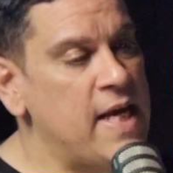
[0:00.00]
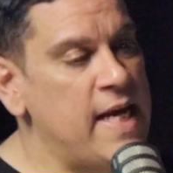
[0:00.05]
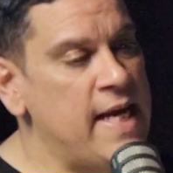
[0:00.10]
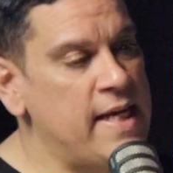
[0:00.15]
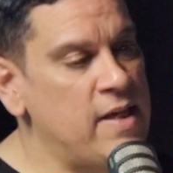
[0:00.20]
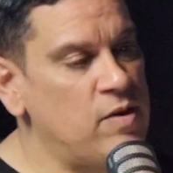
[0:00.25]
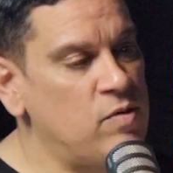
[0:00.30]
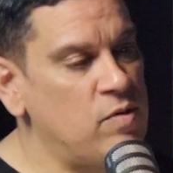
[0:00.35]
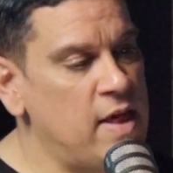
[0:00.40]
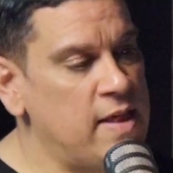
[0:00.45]

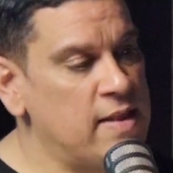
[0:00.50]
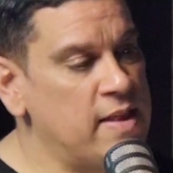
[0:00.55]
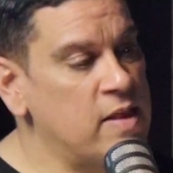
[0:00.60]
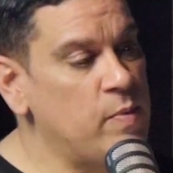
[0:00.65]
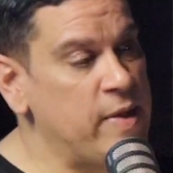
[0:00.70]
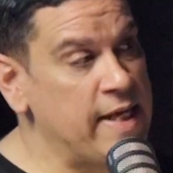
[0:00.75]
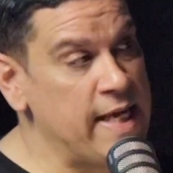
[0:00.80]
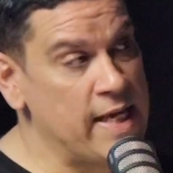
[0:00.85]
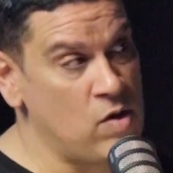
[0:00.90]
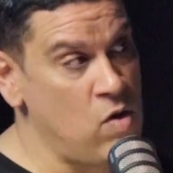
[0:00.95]
And I
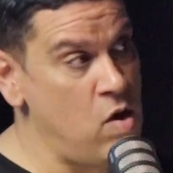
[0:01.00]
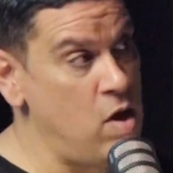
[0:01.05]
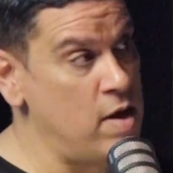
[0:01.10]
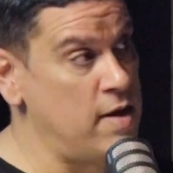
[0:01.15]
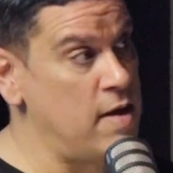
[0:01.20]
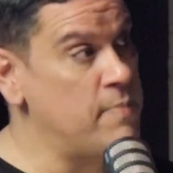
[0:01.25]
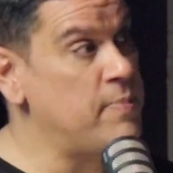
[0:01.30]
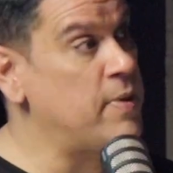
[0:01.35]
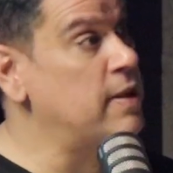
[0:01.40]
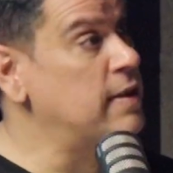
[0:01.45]
think we get
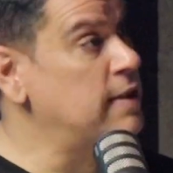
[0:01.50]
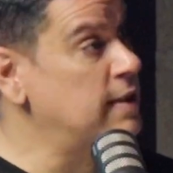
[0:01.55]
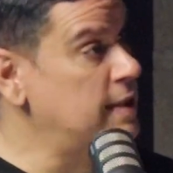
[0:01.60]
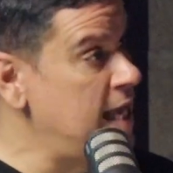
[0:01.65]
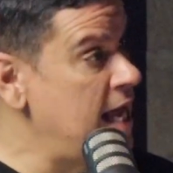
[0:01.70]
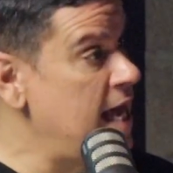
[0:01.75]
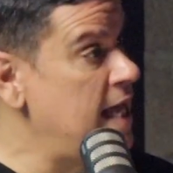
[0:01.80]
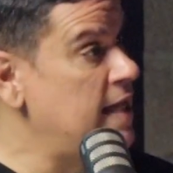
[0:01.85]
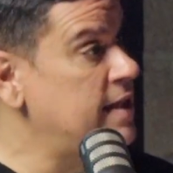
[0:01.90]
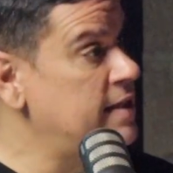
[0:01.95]
caught up a
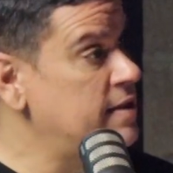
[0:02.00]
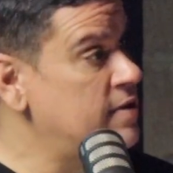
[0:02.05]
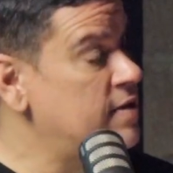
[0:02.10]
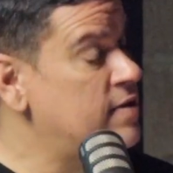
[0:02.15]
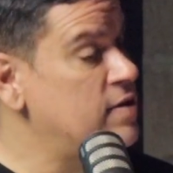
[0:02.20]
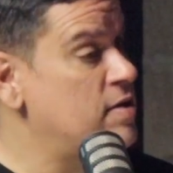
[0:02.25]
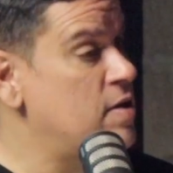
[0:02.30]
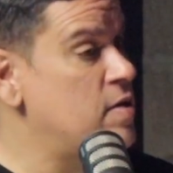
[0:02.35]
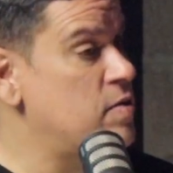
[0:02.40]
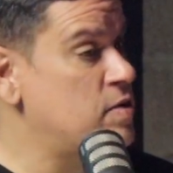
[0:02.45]
lot
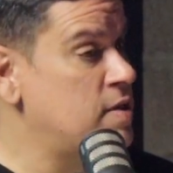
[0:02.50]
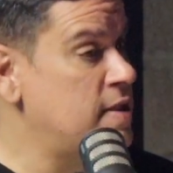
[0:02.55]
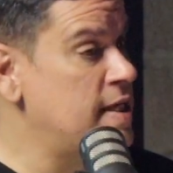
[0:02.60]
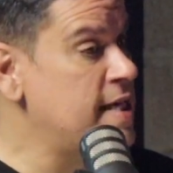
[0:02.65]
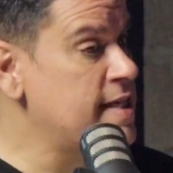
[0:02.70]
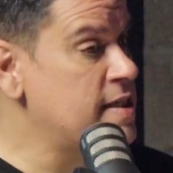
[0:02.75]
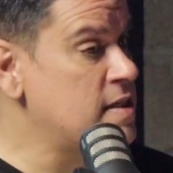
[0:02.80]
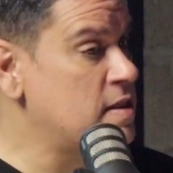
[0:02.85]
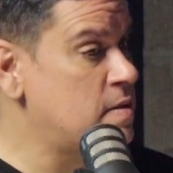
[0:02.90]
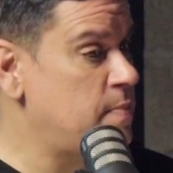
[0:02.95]
into those
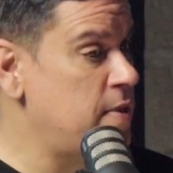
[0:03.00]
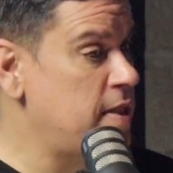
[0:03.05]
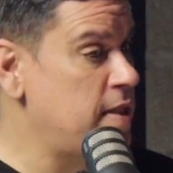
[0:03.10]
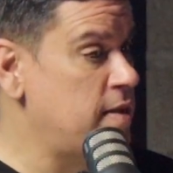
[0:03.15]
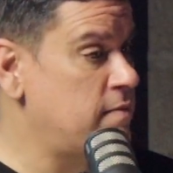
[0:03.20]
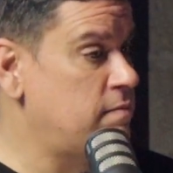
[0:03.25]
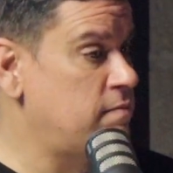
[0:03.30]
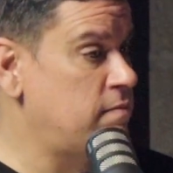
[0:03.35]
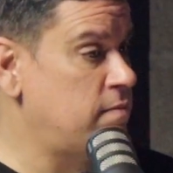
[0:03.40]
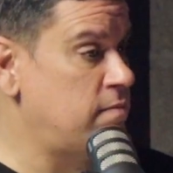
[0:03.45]
things,
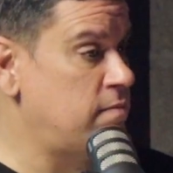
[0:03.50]
but